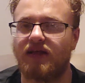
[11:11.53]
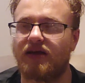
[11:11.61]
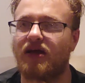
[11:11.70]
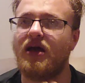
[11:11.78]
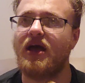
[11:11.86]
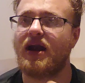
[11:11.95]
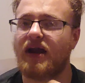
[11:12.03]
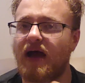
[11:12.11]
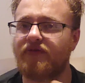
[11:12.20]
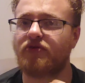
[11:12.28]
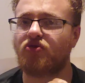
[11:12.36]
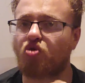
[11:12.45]
Like,
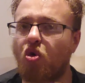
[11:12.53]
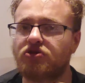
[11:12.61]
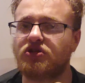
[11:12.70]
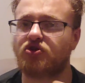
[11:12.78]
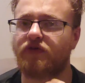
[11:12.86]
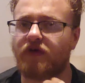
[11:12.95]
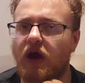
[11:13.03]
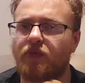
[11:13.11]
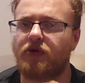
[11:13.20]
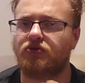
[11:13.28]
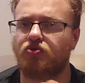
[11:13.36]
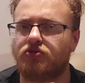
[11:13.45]
now that the course is over, I
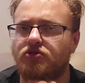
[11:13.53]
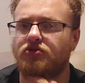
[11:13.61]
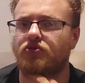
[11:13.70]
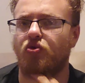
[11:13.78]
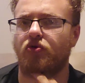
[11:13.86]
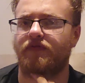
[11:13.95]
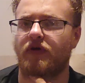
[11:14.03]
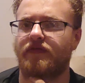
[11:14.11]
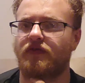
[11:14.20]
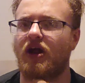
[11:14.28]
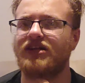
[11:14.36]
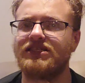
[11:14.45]
want to doors to the Lord
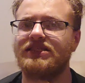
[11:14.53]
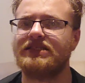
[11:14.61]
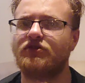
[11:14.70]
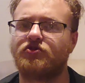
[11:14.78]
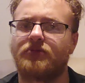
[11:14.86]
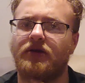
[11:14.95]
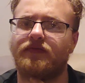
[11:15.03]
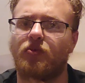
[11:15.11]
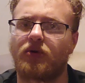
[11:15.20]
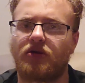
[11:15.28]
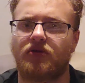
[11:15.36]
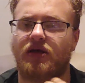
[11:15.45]
forever. Not just indoors, but
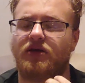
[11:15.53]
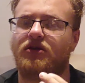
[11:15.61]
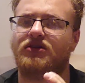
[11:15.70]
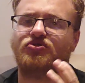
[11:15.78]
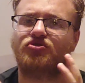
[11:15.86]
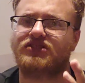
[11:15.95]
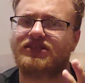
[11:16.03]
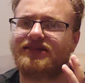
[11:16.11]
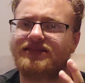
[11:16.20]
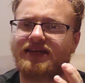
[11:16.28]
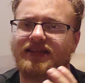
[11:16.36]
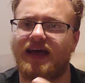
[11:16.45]
everywhere. Like, it sort of
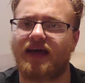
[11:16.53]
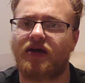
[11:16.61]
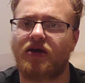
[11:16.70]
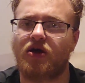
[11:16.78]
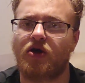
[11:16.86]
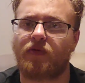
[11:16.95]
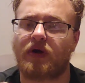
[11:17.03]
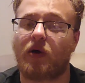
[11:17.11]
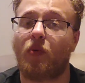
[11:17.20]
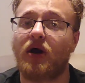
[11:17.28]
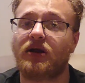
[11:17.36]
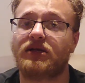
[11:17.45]
sounds like that. What I
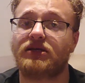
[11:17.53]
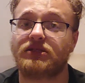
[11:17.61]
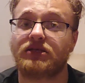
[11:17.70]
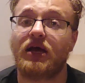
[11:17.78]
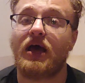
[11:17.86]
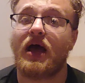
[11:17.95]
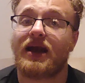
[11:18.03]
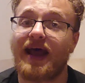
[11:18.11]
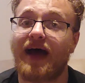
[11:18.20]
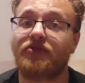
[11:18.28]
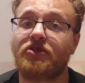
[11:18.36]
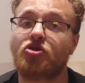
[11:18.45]
want is,
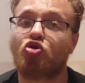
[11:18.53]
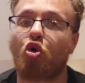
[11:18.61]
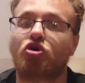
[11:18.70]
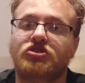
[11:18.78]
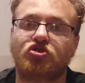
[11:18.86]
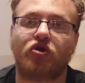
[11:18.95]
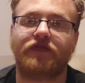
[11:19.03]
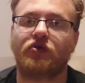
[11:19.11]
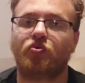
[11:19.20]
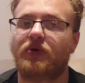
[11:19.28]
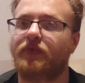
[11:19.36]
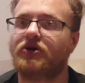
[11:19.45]
now that the course is
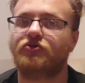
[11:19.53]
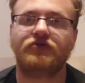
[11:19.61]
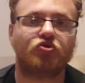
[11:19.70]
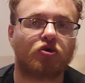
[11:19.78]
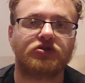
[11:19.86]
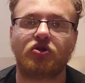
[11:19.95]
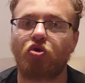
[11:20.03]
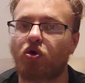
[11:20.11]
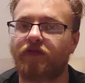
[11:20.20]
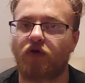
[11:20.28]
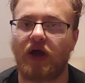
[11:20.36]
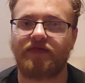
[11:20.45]
over, we want to endorse the
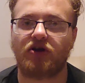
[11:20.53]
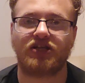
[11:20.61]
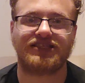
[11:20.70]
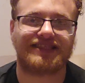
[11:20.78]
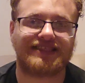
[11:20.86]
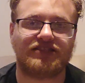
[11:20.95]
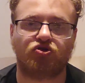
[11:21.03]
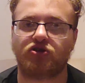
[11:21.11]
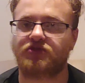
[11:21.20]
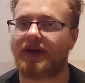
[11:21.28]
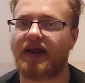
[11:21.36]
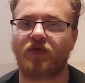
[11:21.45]
Lord forever, not just
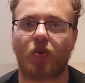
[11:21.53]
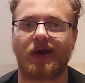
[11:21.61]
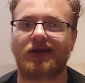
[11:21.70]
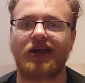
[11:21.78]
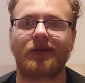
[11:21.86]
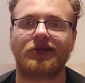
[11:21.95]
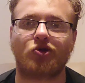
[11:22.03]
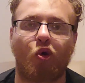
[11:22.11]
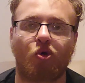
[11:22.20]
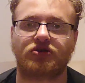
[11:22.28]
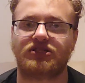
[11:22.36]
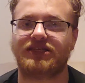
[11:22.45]
indoors, but everywhere, and care about the
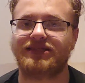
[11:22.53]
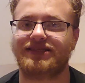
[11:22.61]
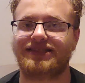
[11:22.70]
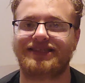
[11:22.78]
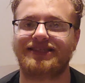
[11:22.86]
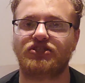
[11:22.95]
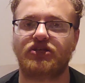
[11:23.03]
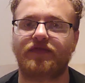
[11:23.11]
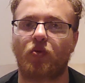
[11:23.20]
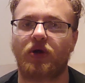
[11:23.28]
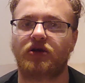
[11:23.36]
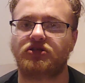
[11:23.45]
whores, killers, and sinners
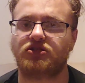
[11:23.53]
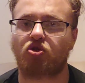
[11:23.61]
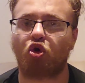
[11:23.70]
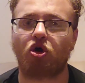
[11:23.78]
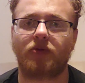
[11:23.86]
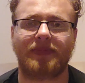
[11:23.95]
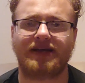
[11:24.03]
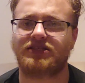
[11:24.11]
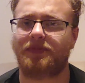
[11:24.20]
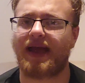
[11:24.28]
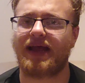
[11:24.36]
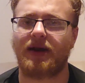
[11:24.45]
everywhere, because the Lord bears
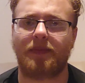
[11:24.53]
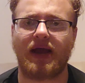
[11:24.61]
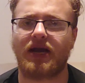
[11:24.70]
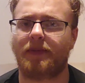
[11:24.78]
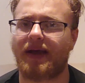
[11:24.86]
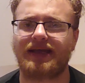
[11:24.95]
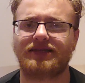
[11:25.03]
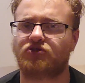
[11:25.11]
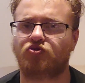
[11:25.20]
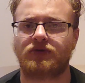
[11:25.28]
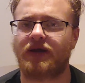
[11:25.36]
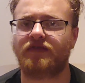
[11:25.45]
the pain, because
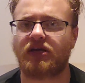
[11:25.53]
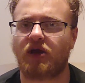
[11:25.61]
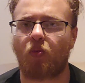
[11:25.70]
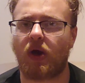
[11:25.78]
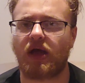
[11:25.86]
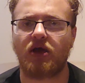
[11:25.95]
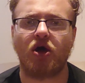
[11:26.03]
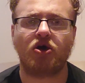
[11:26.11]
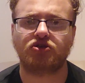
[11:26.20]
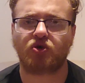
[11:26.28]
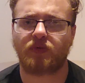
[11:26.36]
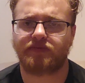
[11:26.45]
it will never take away.
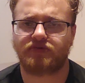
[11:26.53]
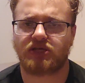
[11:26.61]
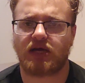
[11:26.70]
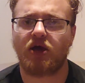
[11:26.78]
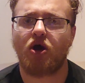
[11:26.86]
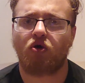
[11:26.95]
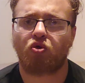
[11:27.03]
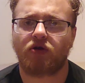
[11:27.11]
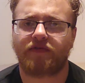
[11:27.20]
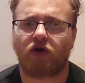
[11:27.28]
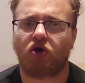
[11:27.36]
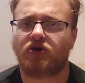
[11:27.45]
So we will say,
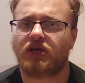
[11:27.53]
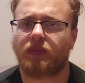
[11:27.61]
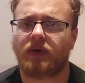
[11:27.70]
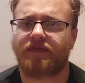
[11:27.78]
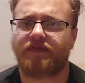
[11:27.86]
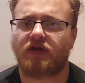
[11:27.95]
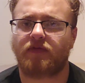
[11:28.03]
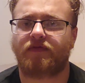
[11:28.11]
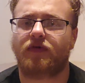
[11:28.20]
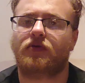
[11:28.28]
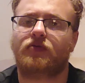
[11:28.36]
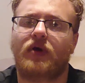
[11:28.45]
Lord of all, take away the pain,
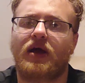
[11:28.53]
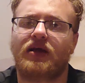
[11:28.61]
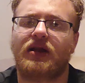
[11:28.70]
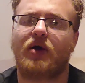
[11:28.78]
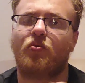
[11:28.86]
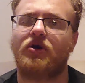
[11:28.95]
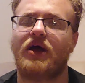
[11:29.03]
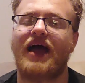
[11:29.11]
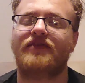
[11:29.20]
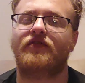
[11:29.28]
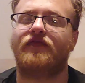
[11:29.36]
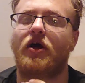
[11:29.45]
right? And I want to
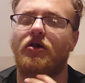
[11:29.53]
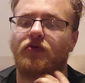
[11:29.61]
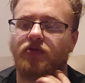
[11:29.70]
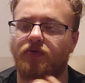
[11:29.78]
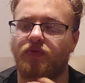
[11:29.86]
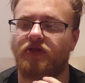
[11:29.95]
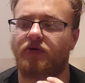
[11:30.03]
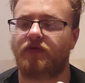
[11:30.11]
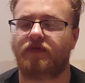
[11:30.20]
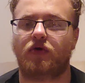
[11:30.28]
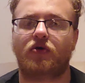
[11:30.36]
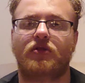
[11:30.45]
have it follow the rhythm
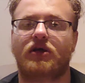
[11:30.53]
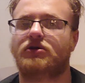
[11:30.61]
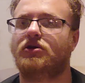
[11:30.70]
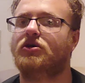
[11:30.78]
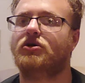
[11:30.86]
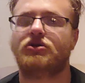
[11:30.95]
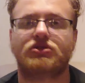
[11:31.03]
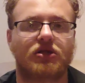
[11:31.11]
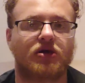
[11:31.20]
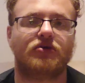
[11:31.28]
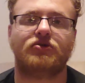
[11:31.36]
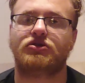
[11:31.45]
of going like,
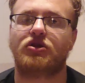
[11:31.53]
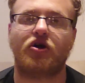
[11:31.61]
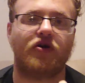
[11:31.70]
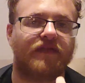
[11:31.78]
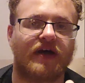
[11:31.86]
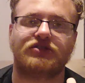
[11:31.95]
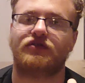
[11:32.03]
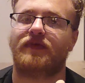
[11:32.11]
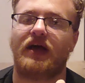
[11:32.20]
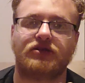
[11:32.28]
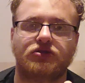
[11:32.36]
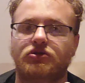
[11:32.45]
slow, slow, faster,
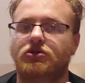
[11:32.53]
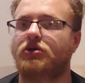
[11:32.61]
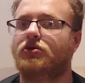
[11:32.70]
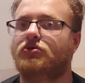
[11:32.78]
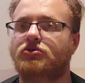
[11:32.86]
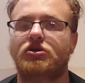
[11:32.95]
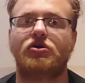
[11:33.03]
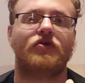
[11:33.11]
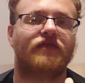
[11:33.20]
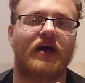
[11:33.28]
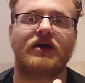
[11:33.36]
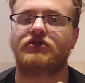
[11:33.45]
faster, slow,
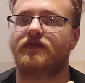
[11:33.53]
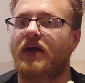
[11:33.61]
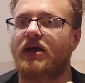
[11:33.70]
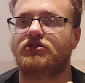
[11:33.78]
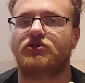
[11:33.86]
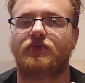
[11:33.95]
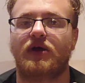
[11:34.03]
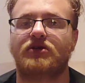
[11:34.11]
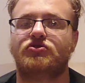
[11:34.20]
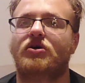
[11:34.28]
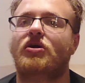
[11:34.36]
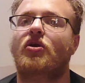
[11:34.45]
slow, faster, faster,
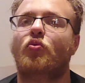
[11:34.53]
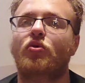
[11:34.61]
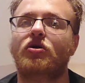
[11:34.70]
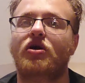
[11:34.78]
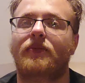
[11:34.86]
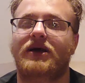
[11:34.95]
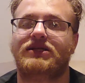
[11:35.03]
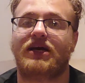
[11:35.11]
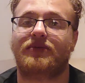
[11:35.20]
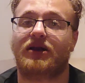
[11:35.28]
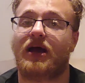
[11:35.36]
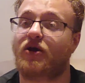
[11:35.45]
right? So I got to work on my
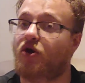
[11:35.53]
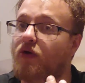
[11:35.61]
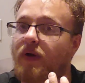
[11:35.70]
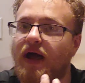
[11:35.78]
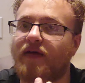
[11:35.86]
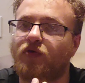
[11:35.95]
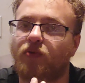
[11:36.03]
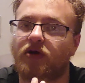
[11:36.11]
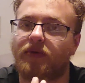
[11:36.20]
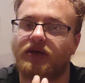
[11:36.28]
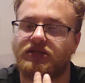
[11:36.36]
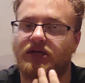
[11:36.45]
timing. I know I have to
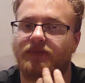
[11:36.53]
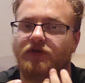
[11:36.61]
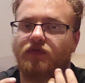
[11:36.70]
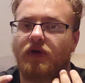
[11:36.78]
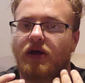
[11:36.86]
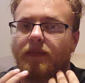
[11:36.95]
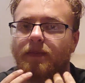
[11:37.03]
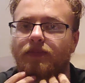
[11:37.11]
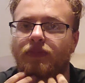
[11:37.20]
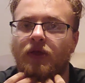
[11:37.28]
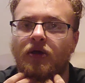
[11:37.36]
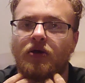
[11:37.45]
work on my timing, right?
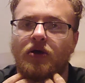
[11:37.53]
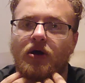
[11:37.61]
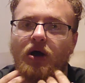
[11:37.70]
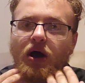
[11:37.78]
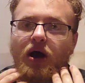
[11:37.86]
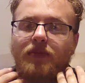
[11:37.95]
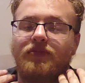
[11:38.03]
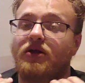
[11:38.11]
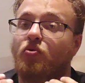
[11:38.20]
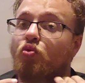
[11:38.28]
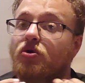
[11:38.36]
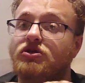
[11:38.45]
But
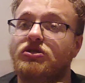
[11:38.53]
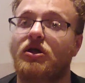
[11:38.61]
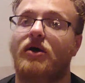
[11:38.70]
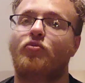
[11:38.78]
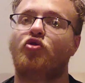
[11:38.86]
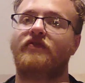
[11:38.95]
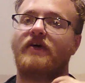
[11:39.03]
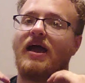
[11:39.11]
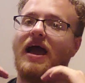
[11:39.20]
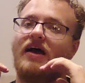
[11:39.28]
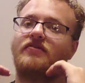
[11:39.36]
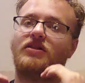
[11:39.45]
it works a lot more if I
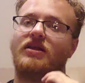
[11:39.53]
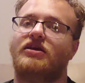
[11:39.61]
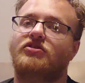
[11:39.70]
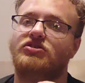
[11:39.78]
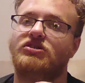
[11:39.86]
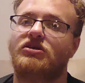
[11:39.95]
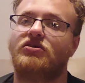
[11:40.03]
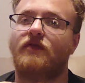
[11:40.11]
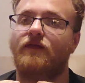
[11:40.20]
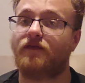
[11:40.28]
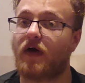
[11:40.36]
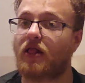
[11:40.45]
have the layers to
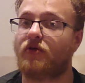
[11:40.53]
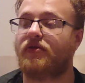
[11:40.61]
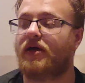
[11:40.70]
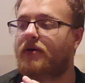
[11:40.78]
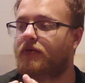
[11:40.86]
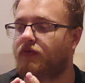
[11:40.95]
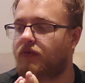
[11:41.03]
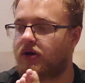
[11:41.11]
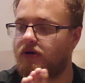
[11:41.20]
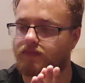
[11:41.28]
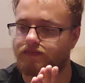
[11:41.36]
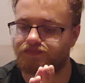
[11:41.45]
follow that,
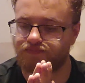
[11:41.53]
right?